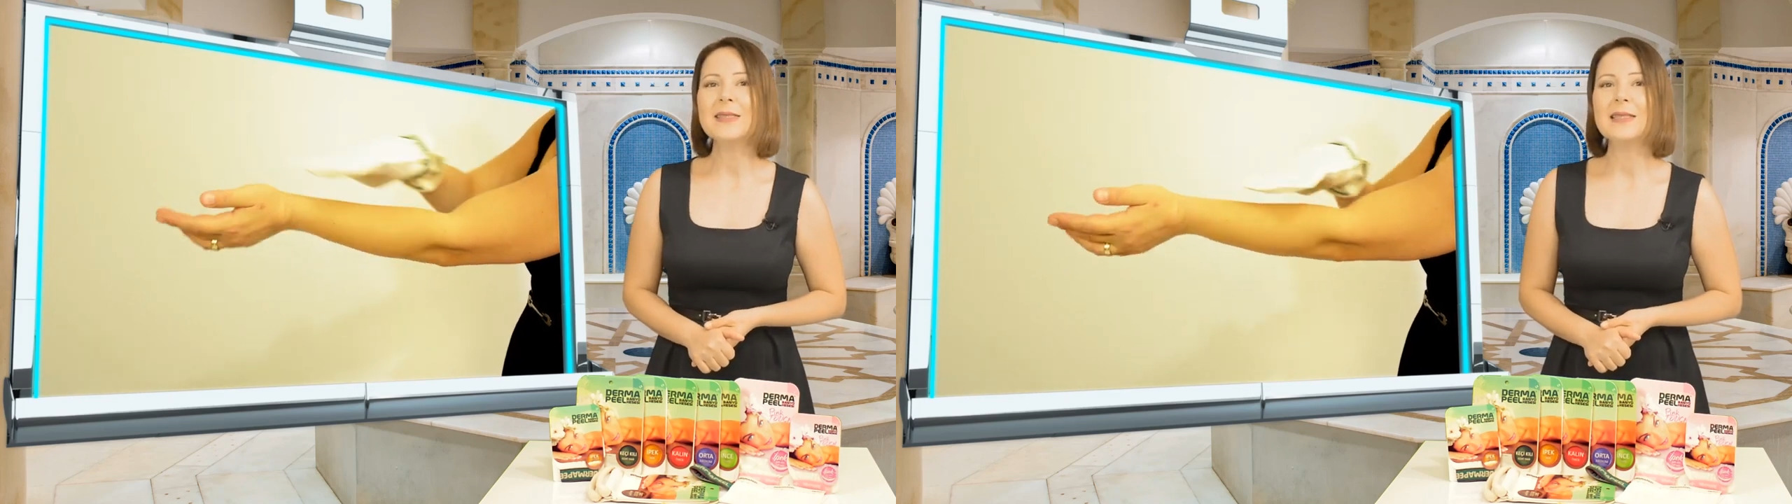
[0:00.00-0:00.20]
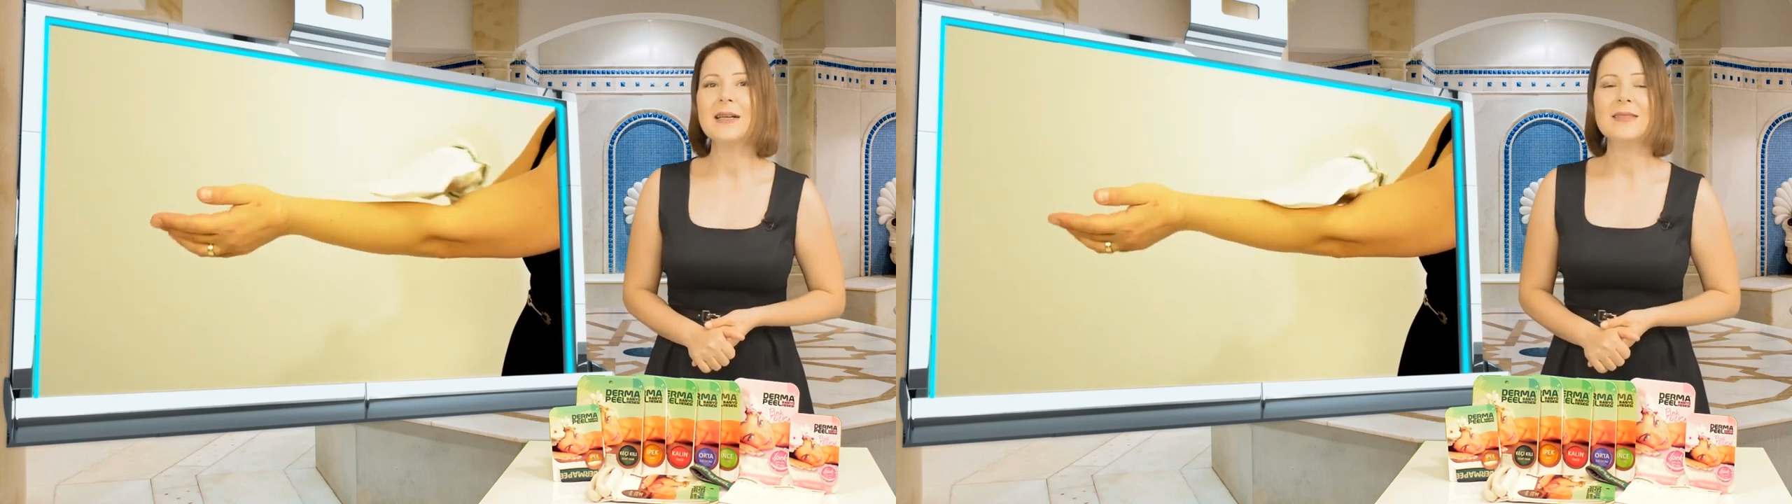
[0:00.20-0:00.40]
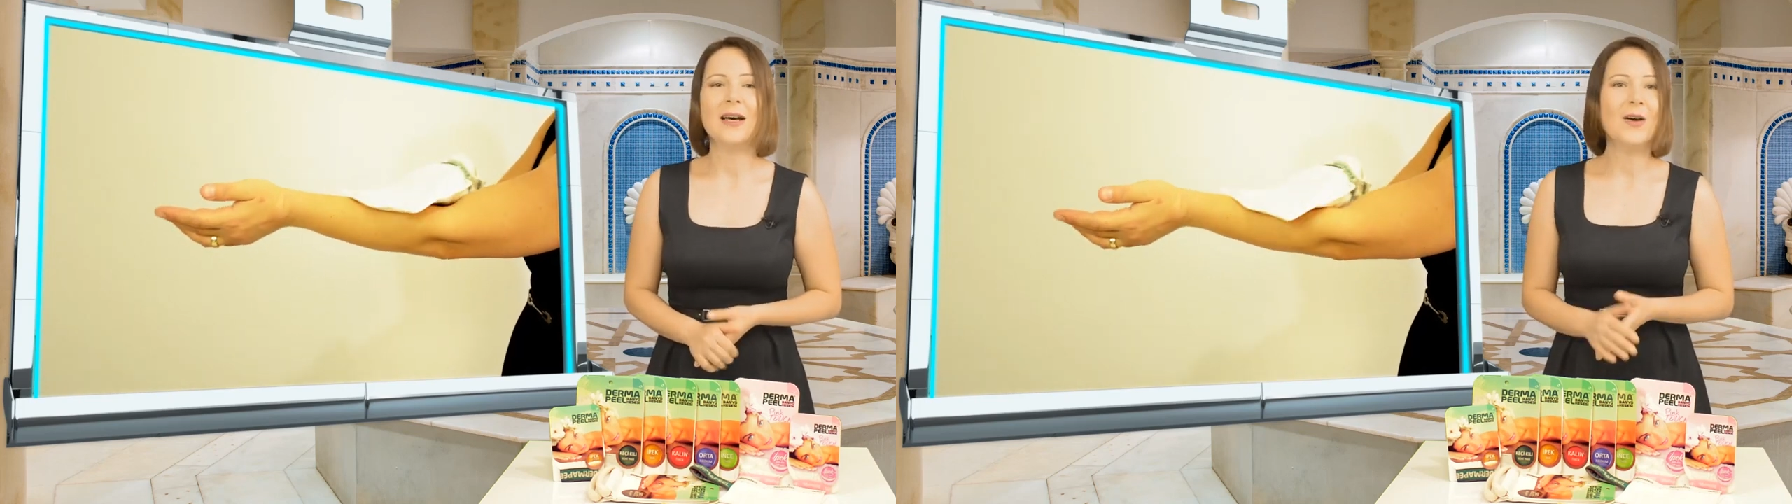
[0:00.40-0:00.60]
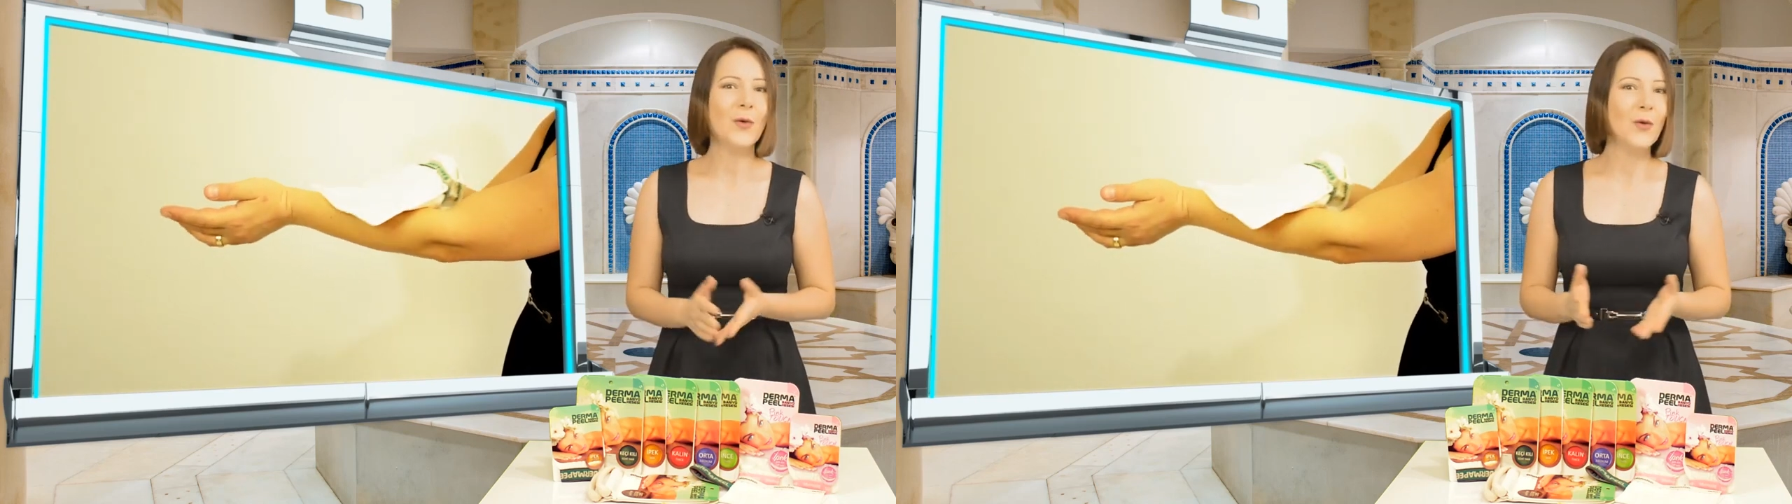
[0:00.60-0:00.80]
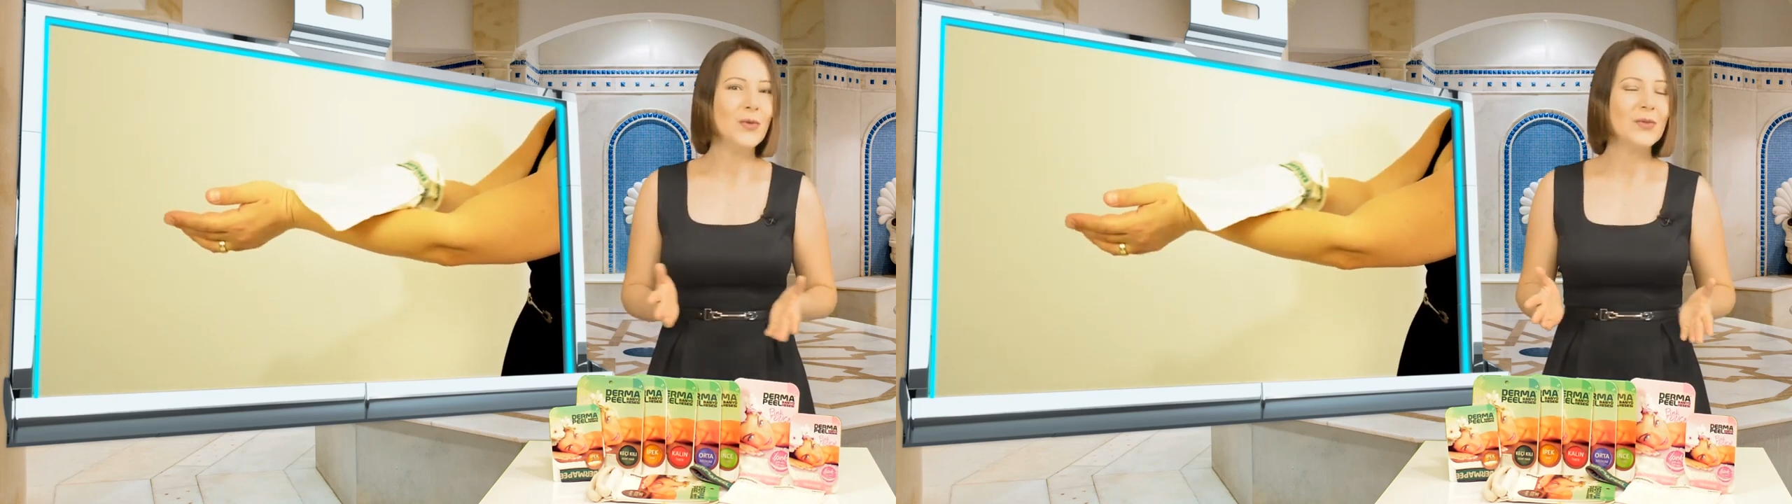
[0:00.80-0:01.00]

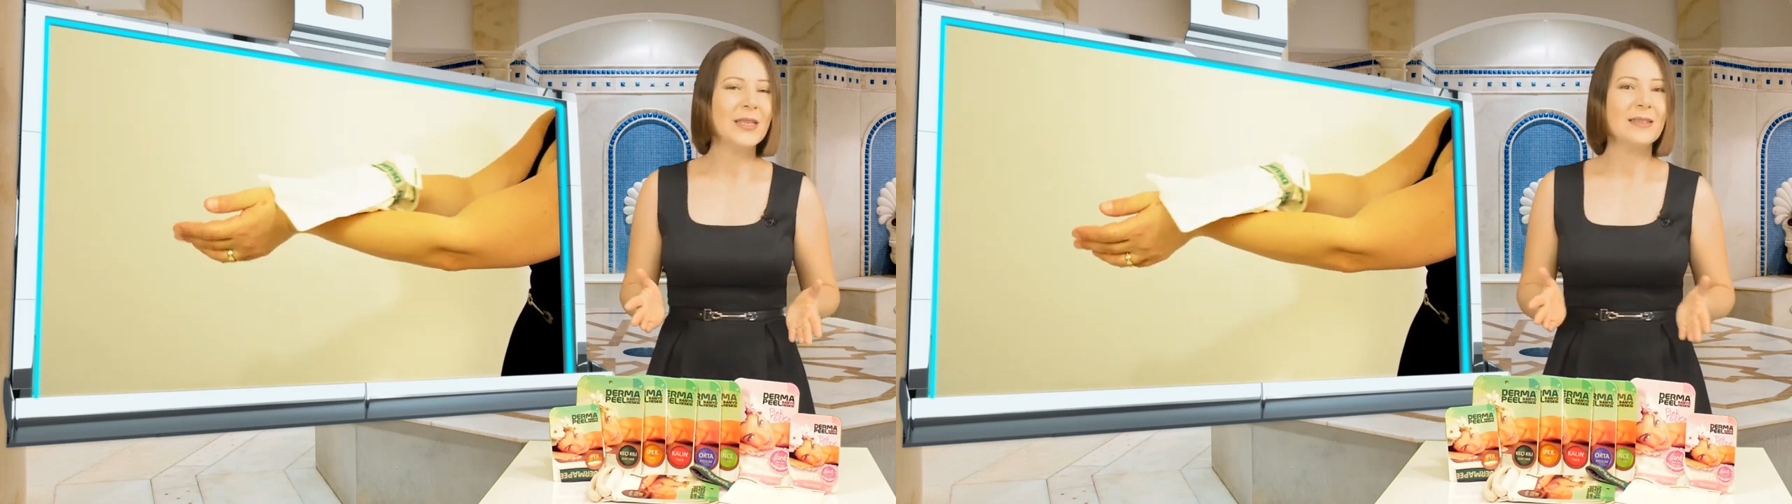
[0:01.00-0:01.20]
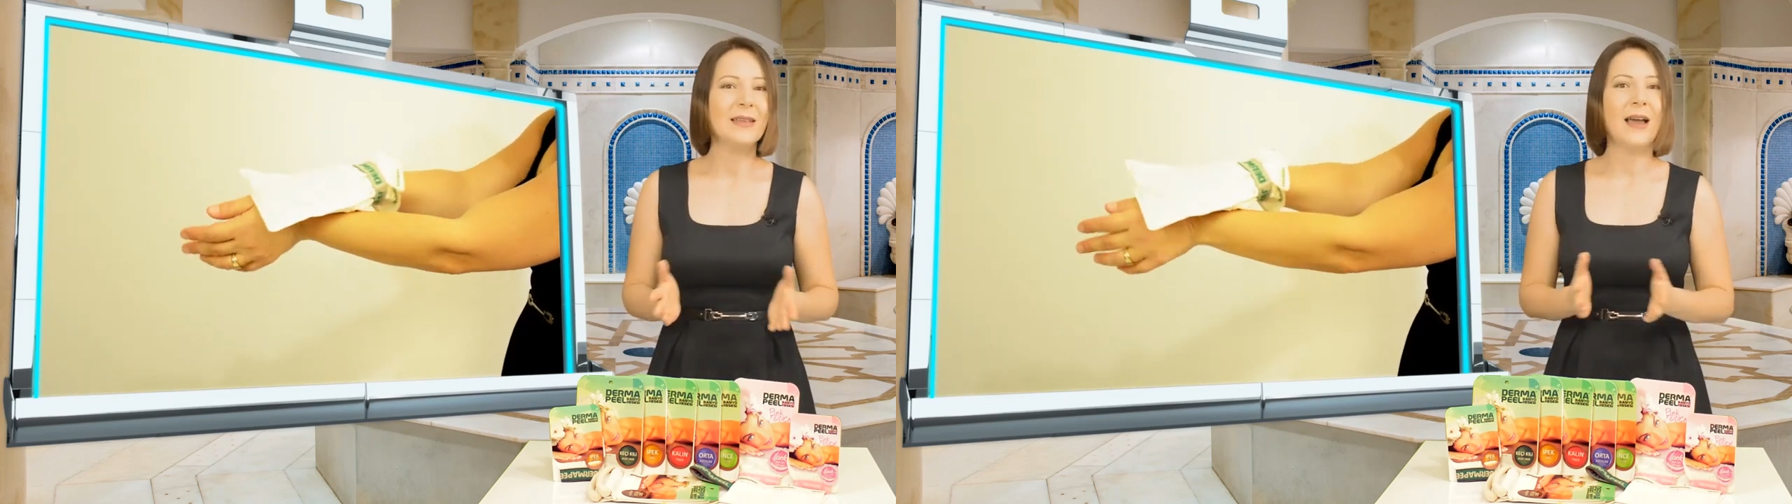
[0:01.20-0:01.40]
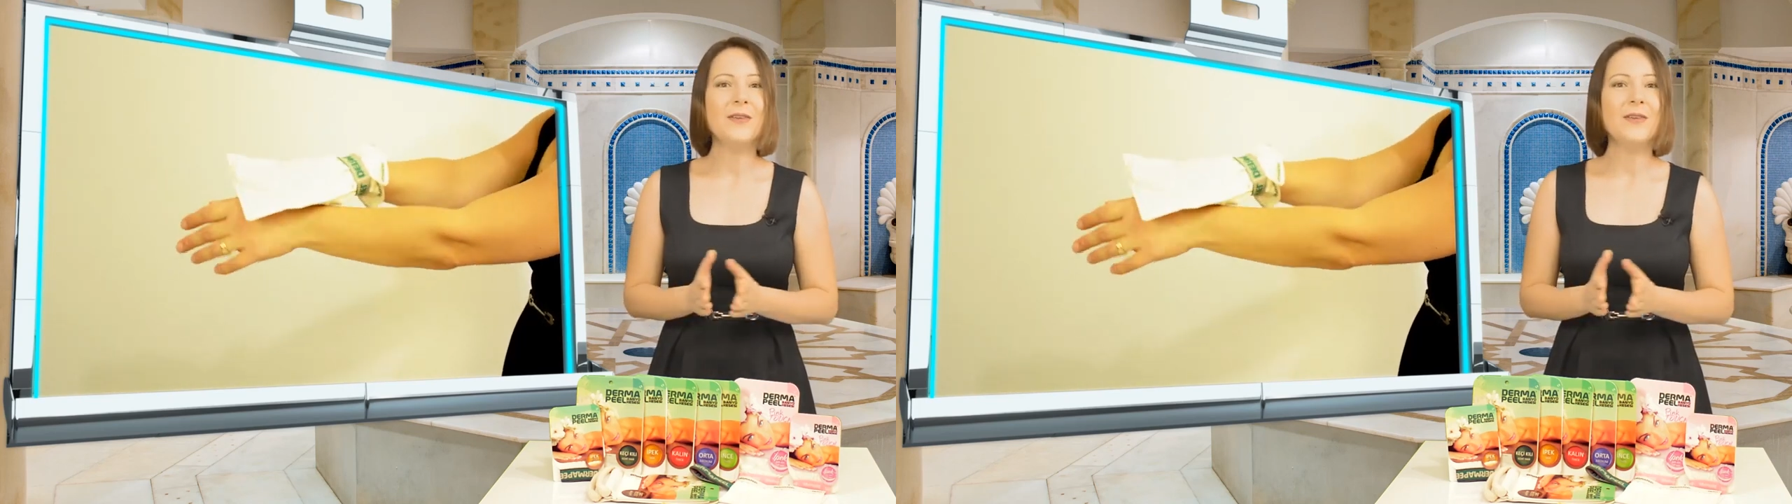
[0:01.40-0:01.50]
Meanwhile, dead skin